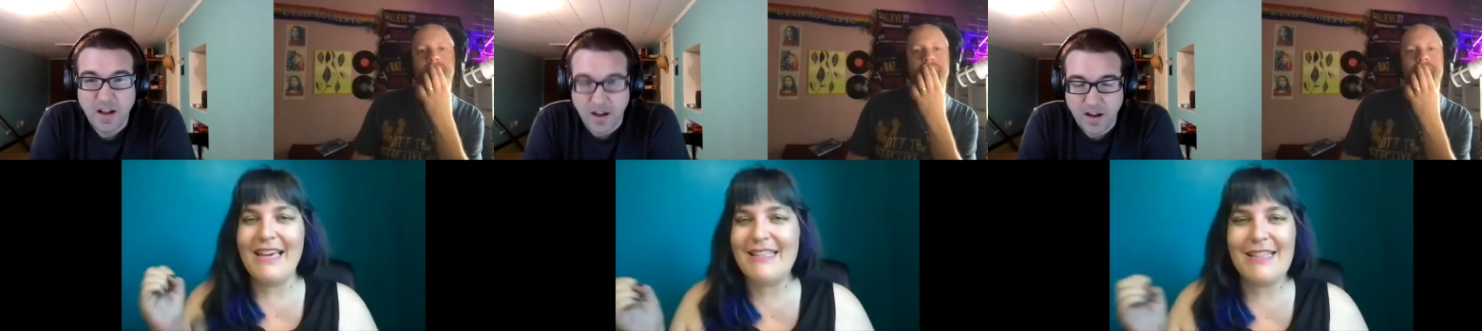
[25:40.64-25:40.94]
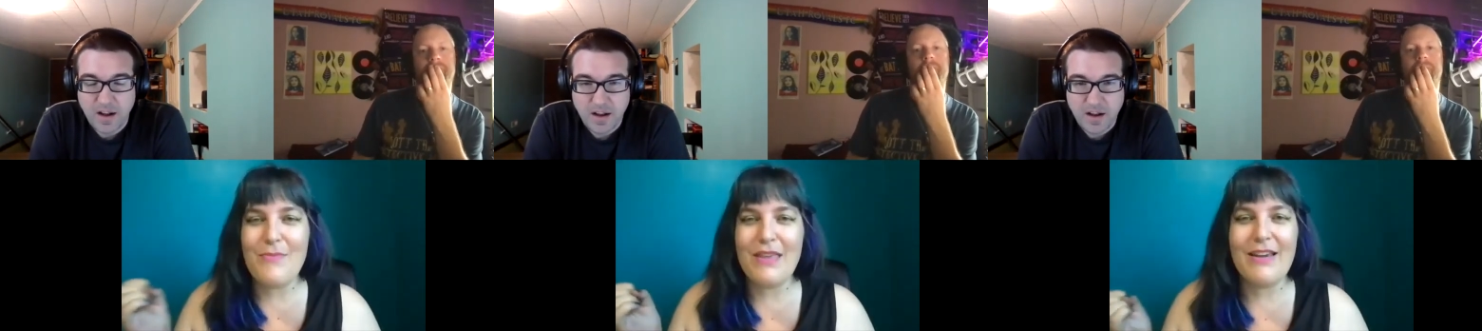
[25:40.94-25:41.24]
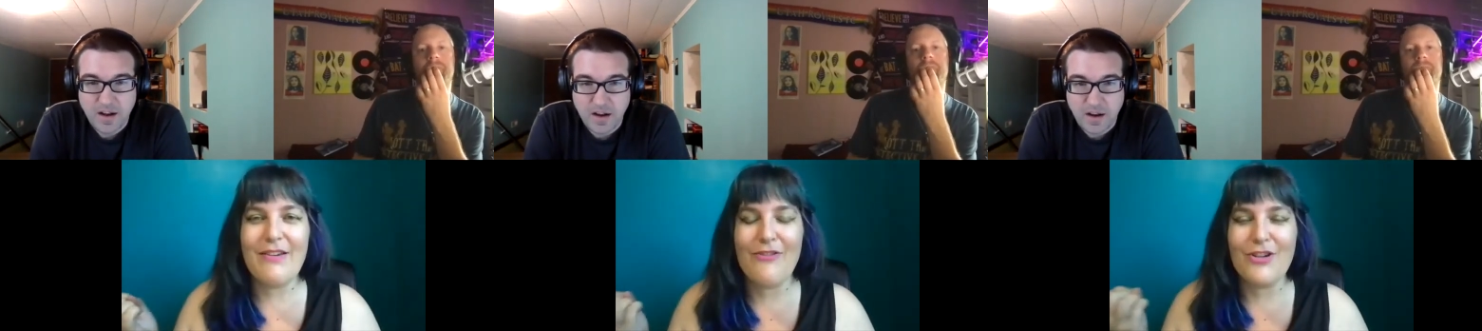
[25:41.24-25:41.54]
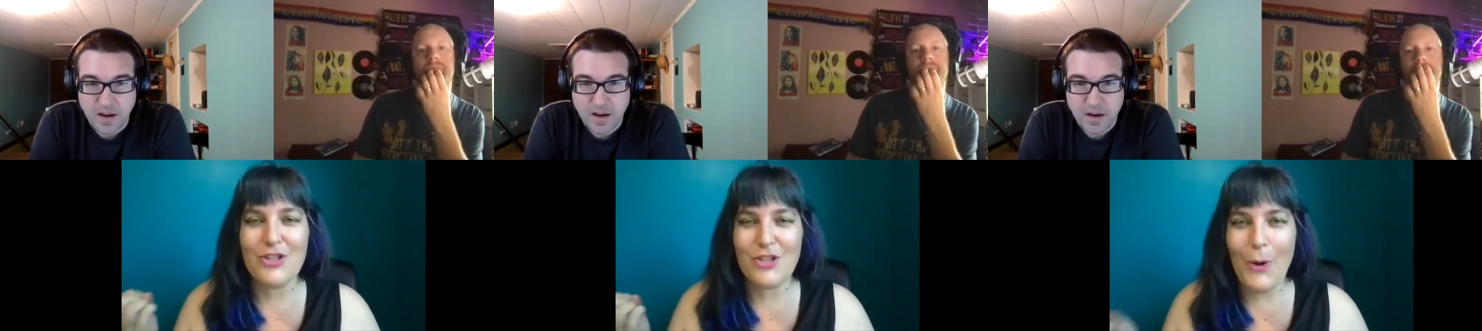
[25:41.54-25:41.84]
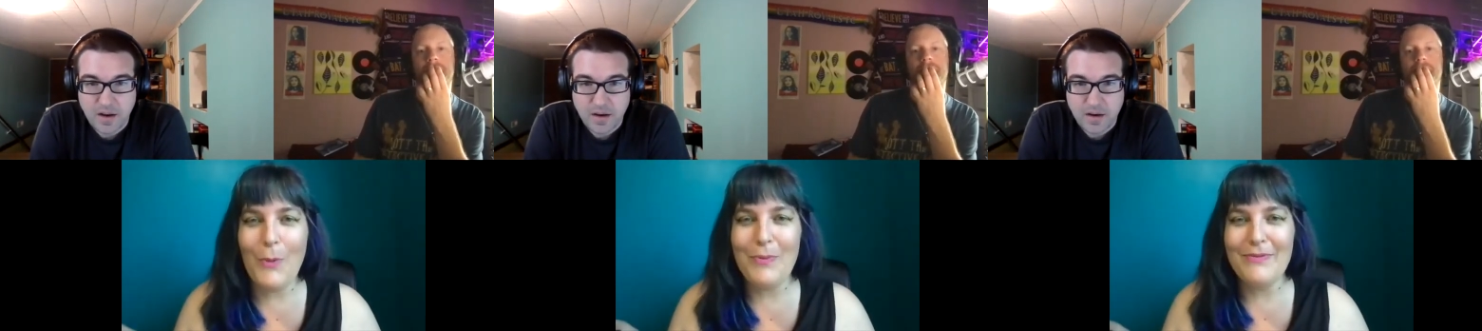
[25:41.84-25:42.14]
Speaker 1: something for
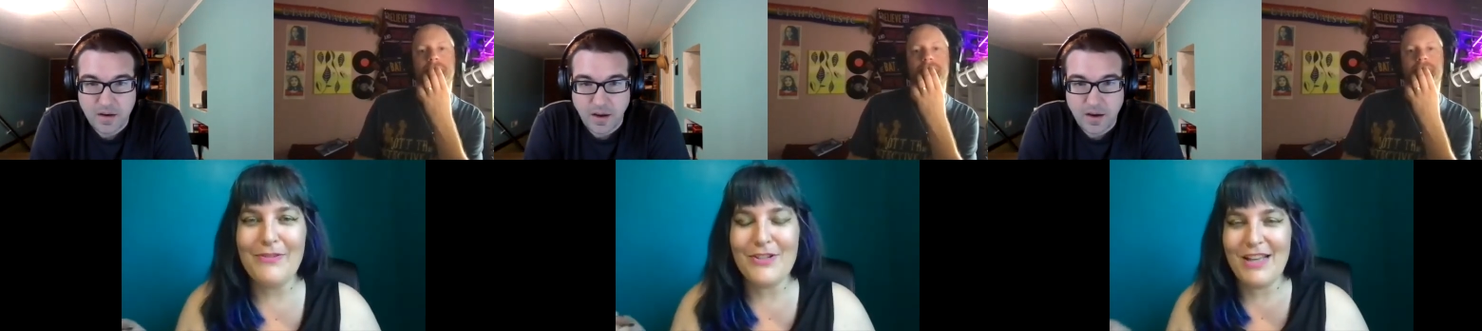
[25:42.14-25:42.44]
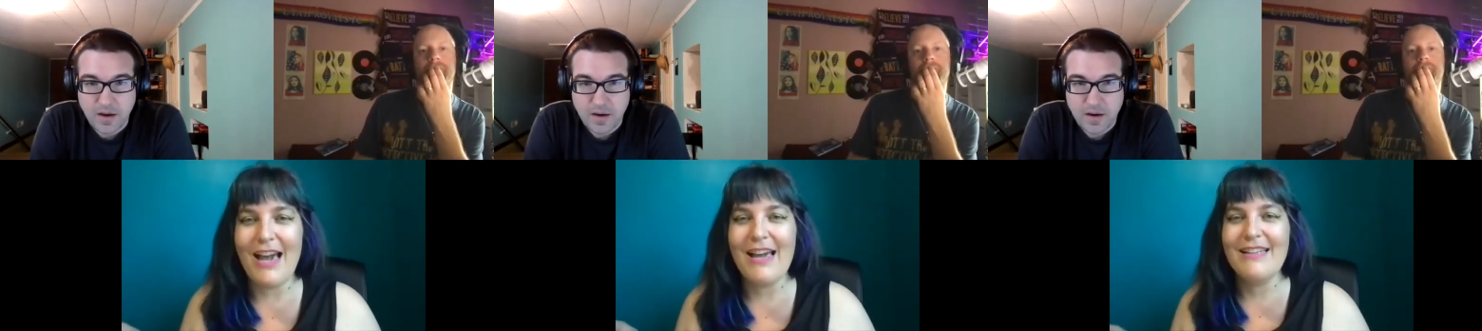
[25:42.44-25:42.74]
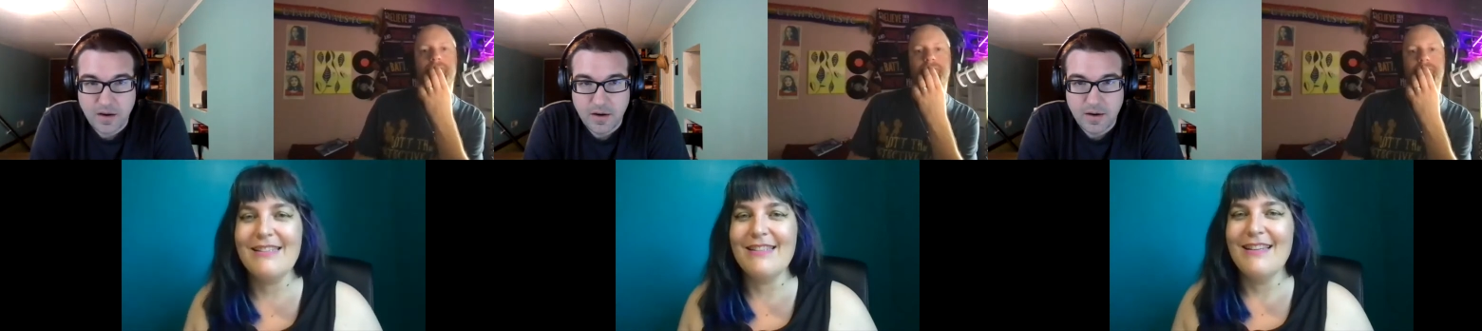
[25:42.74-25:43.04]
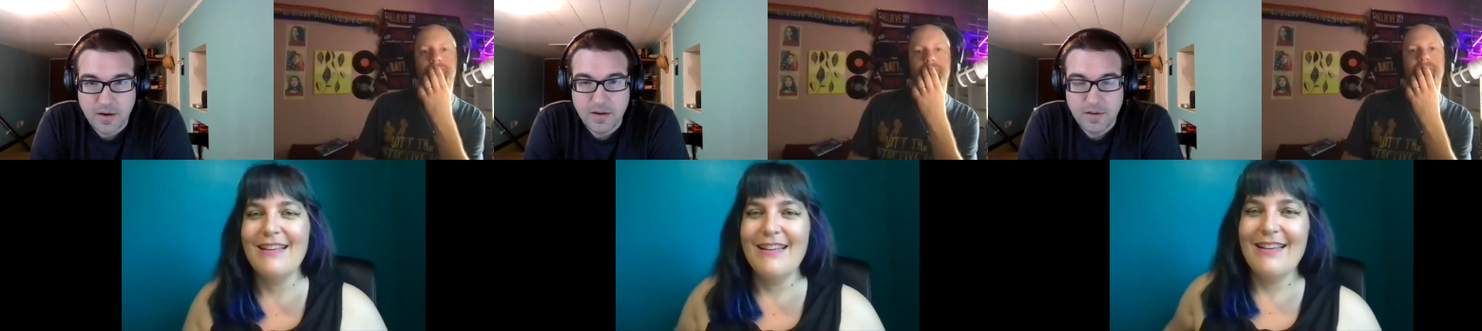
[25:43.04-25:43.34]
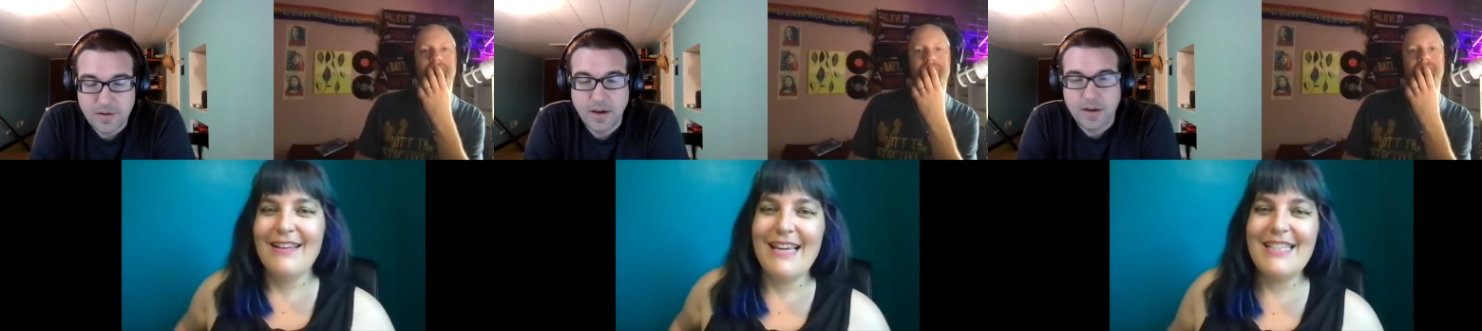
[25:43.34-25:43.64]
scope, for size.
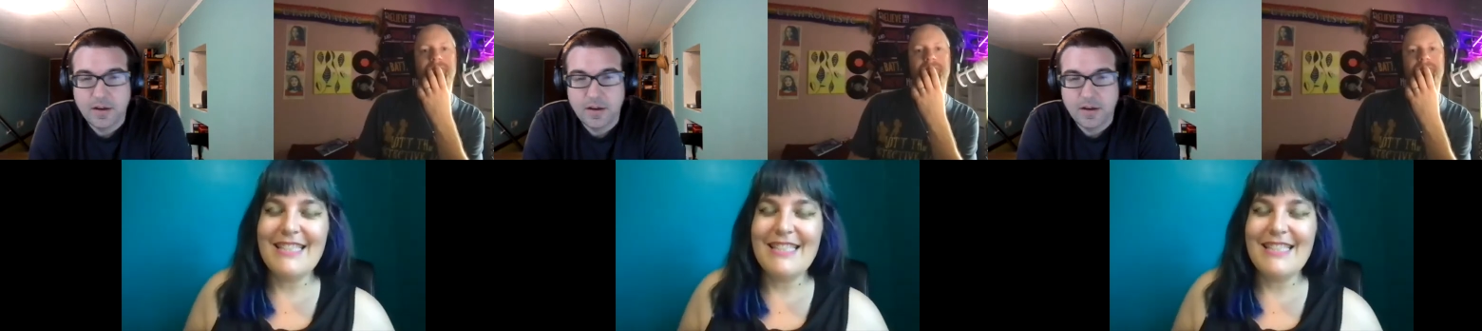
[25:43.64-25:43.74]
Yeah. It's